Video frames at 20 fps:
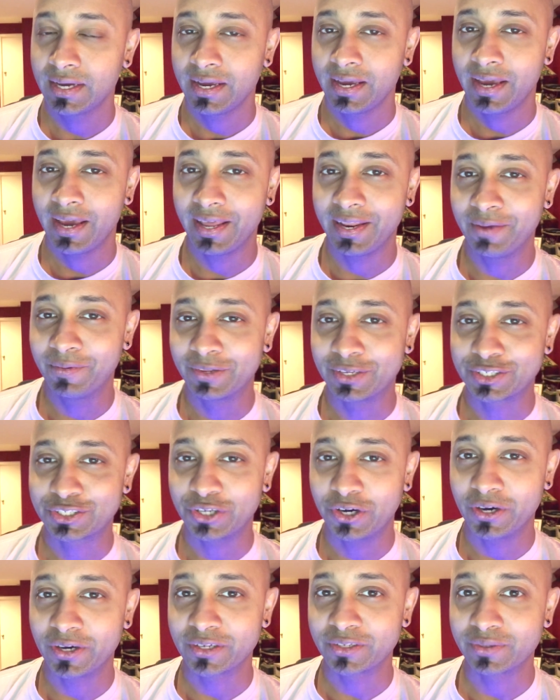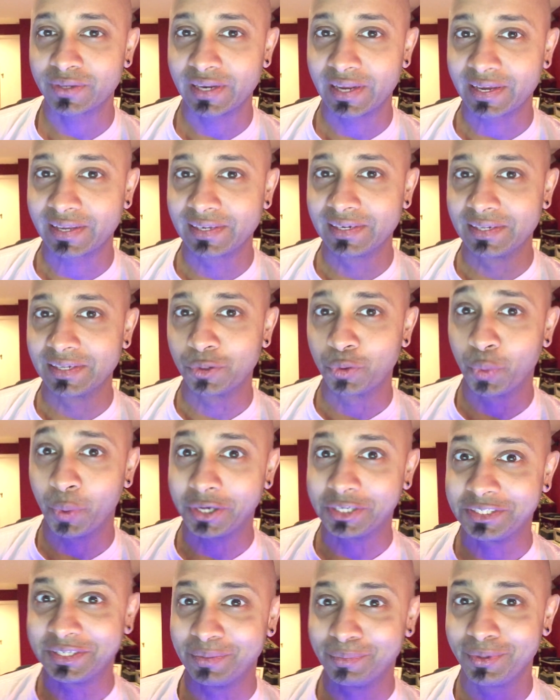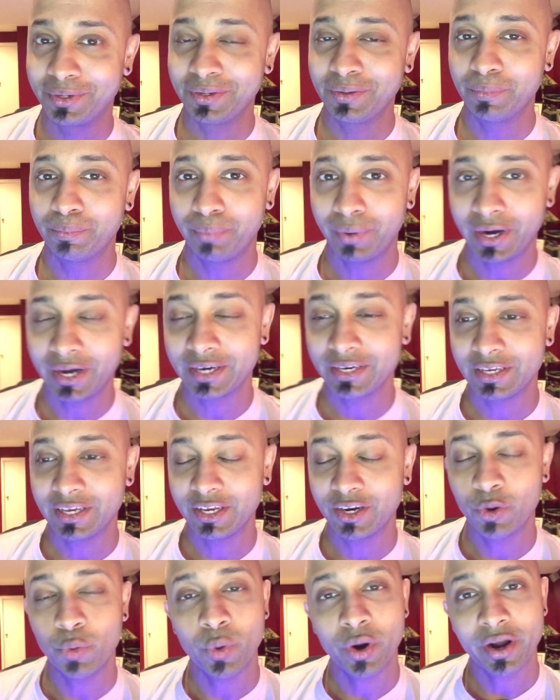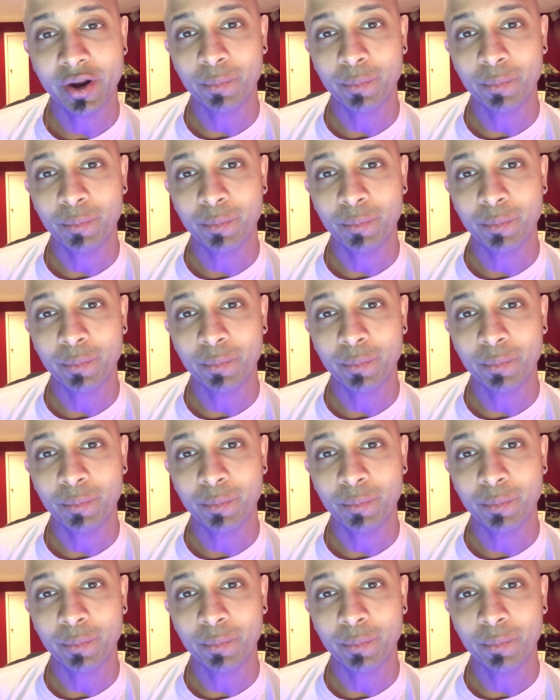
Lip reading: and even the songs are like a little questionable, but you know what,